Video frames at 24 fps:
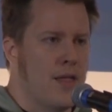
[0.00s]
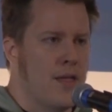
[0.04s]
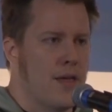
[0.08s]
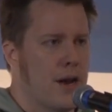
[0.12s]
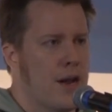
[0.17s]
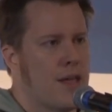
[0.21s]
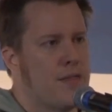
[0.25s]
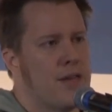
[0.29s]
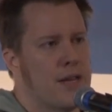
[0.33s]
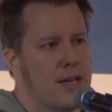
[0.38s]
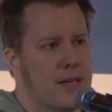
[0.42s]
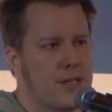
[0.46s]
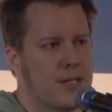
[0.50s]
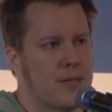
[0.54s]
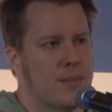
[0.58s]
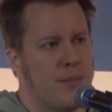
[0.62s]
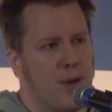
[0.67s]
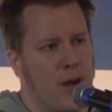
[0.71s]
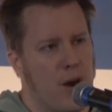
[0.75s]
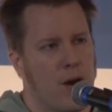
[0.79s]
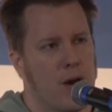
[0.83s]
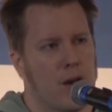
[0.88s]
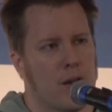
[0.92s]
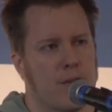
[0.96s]
then I think it's
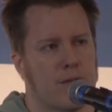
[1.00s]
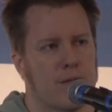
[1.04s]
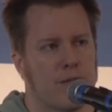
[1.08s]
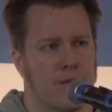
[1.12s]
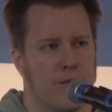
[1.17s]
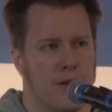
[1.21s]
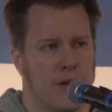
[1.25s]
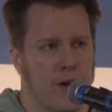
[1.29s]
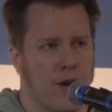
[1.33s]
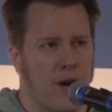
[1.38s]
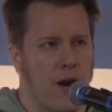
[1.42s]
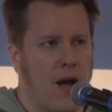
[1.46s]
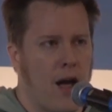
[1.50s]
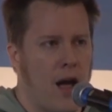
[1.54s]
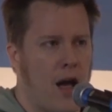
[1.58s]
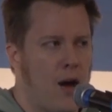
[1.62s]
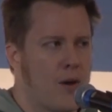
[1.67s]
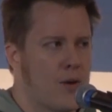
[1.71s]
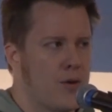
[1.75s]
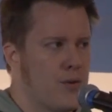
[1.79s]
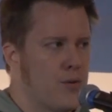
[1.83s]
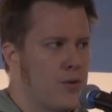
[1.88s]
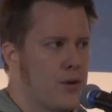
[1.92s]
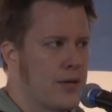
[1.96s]
imperative to figure out
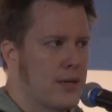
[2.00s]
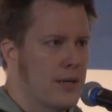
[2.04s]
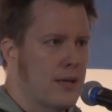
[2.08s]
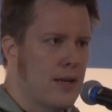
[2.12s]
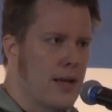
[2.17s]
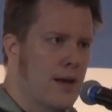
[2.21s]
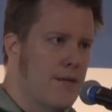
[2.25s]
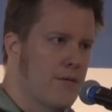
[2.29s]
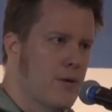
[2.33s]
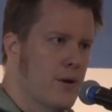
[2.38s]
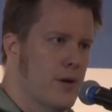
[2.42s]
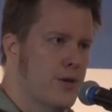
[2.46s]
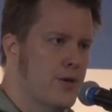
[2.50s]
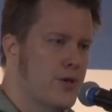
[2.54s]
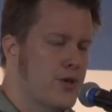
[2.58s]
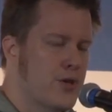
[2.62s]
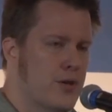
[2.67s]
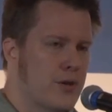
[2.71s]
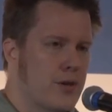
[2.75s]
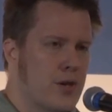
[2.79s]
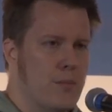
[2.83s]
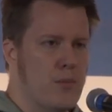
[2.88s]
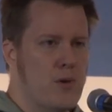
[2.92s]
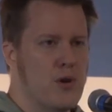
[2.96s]
how you can
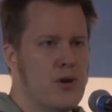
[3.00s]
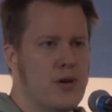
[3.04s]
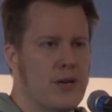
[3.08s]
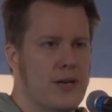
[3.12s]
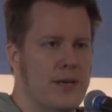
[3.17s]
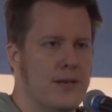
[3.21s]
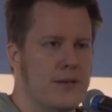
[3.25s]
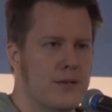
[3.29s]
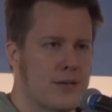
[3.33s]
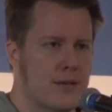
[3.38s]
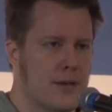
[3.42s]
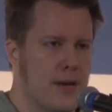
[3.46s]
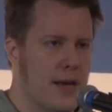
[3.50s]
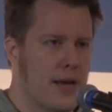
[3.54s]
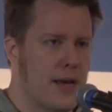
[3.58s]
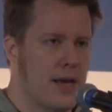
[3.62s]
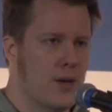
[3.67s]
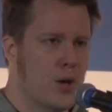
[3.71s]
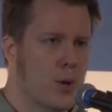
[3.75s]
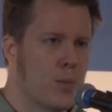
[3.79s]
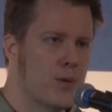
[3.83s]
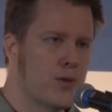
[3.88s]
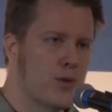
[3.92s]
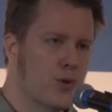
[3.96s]
leverage communities
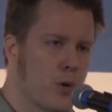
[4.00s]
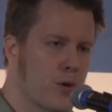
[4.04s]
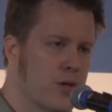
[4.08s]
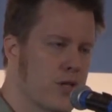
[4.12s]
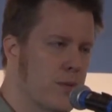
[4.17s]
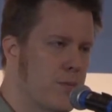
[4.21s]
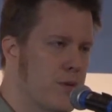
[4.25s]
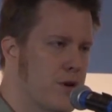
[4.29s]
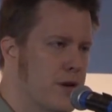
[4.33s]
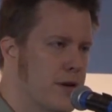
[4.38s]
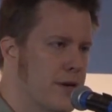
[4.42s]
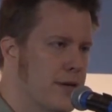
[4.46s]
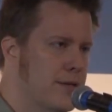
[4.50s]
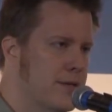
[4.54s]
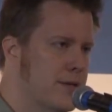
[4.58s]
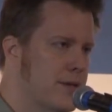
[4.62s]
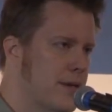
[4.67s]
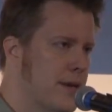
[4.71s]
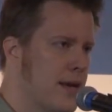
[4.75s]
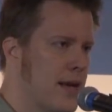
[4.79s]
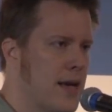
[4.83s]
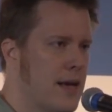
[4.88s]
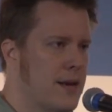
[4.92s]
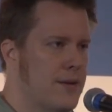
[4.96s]
and open source
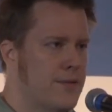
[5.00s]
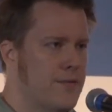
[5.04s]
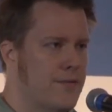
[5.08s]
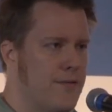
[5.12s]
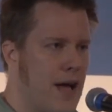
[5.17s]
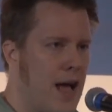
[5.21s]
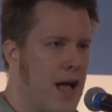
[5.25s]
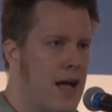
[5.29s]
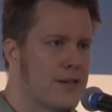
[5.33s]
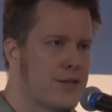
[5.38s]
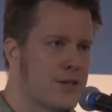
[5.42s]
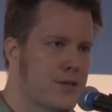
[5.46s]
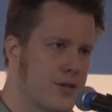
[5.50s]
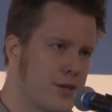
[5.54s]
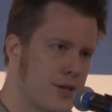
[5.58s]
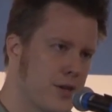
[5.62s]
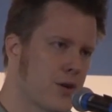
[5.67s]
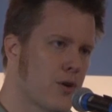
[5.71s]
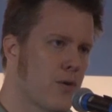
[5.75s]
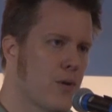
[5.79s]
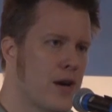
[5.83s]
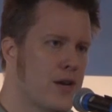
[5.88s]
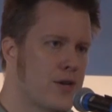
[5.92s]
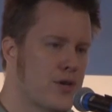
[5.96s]
communities and fast
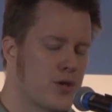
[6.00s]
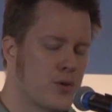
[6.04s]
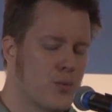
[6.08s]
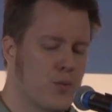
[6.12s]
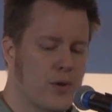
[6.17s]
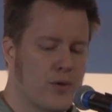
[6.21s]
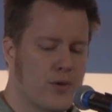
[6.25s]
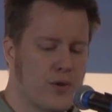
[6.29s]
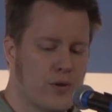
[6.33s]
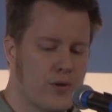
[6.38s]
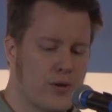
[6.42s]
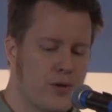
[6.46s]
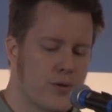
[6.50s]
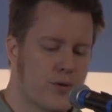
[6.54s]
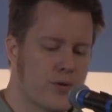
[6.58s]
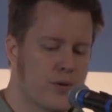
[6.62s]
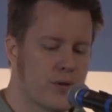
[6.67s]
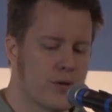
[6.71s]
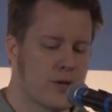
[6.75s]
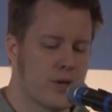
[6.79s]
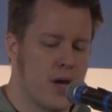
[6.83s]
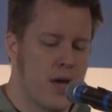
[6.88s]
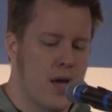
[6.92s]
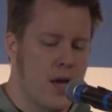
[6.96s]
iteration with your
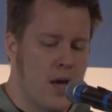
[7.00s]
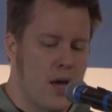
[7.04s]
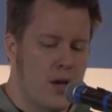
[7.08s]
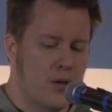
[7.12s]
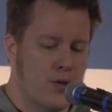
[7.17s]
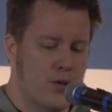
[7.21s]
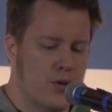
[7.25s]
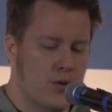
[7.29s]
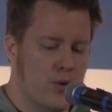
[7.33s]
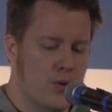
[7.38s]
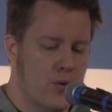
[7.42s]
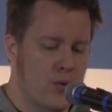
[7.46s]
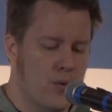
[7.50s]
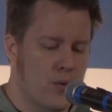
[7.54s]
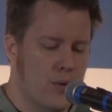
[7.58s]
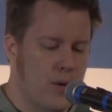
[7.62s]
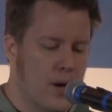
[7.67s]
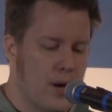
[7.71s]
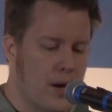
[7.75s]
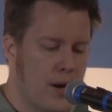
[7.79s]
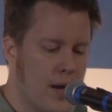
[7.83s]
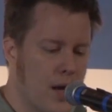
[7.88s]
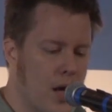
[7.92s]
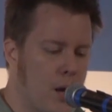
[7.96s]
users to
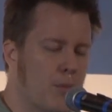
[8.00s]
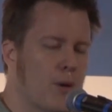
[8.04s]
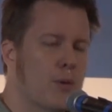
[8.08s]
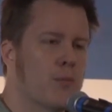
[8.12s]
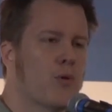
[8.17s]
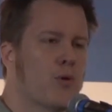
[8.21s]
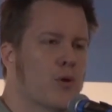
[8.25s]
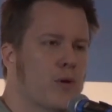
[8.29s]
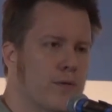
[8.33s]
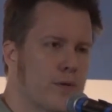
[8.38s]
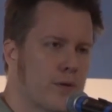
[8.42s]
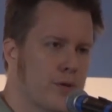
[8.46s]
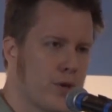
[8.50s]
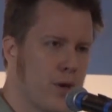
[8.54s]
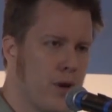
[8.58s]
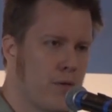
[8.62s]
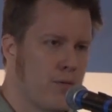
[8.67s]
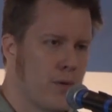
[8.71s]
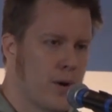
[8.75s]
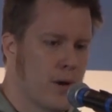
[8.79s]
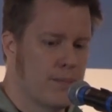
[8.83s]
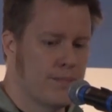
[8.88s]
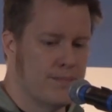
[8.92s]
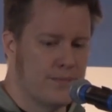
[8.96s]
help improve your
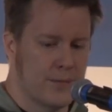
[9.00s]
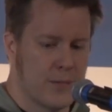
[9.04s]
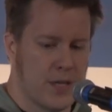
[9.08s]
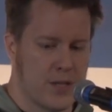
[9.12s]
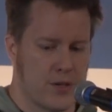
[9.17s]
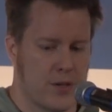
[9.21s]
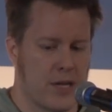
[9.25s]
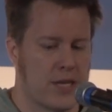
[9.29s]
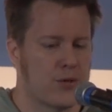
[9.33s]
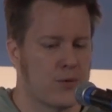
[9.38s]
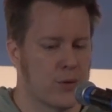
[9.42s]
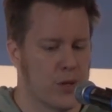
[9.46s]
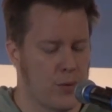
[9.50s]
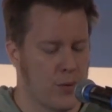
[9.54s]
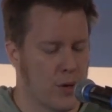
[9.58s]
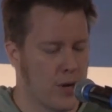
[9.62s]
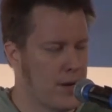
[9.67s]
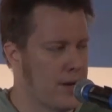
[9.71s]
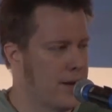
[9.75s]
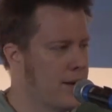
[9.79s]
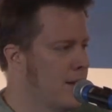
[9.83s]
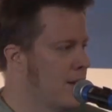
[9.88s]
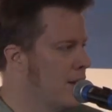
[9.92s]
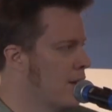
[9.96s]
software. And so that's really what
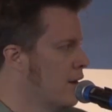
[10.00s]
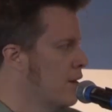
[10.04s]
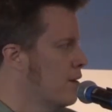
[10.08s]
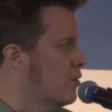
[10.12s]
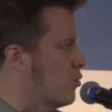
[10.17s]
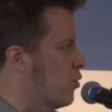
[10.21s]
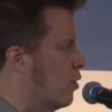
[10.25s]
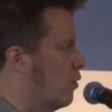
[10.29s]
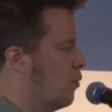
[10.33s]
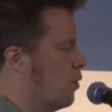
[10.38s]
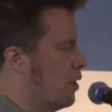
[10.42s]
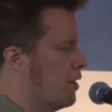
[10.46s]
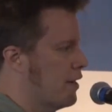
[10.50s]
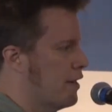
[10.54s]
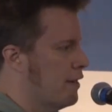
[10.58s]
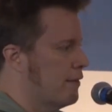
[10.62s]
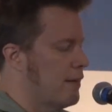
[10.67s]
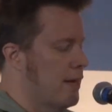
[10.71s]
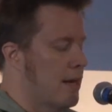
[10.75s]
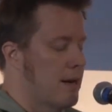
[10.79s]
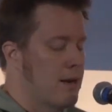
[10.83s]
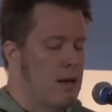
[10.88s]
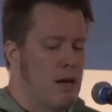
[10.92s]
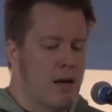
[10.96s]
I sort of wanted to
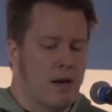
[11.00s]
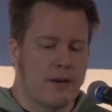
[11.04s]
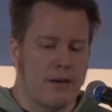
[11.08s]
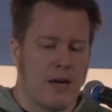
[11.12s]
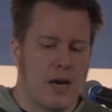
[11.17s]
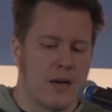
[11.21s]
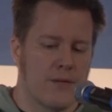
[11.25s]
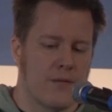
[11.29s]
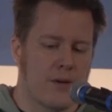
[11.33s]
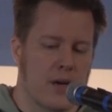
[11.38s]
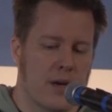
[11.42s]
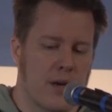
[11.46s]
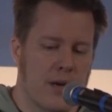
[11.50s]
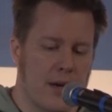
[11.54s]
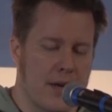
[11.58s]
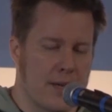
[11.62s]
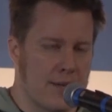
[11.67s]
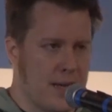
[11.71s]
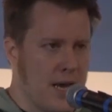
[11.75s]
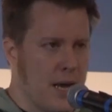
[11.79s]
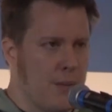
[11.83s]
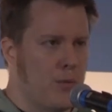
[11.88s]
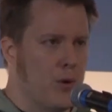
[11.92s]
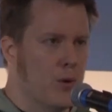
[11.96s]
get at. Kind of an
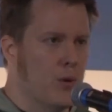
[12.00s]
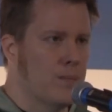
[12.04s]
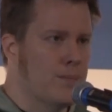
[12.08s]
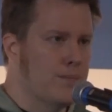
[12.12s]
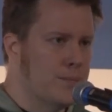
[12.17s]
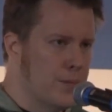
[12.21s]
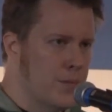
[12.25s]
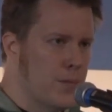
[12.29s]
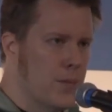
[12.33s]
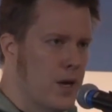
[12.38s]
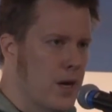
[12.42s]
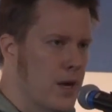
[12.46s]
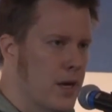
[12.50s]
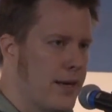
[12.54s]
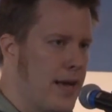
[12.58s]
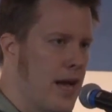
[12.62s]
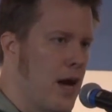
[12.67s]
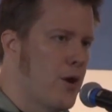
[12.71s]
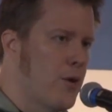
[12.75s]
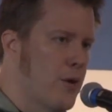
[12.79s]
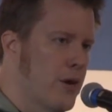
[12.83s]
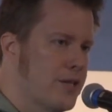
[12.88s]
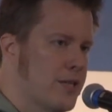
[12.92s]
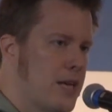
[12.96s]
example,
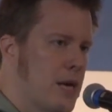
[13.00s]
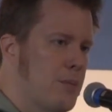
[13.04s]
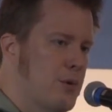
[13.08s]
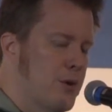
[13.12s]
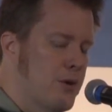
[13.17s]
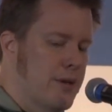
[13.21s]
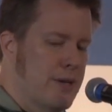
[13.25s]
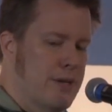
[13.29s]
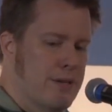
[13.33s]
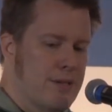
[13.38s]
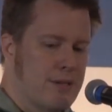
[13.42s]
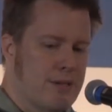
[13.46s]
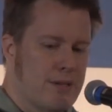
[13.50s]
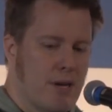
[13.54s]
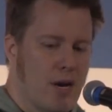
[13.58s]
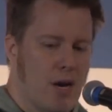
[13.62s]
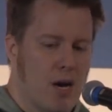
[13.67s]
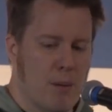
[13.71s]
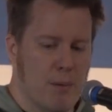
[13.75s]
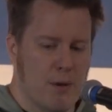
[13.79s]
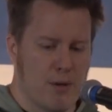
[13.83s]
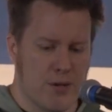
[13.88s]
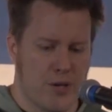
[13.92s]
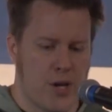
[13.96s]
counterexample to this.
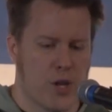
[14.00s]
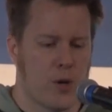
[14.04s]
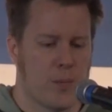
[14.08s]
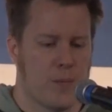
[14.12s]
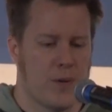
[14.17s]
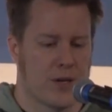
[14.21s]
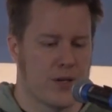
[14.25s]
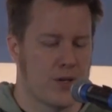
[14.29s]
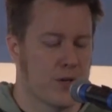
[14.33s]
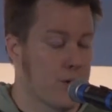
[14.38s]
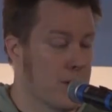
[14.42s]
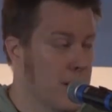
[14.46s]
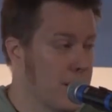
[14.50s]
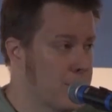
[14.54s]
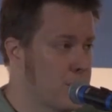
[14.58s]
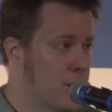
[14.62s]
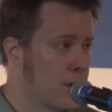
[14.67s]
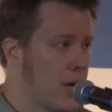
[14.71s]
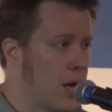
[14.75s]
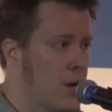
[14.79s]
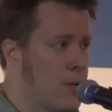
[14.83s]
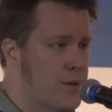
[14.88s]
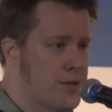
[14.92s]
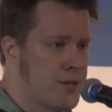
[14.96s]
Here's another picture I
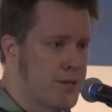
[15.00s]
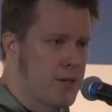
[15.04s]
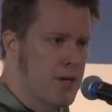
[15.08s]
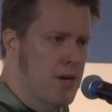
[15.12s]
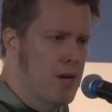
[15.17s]
took. I was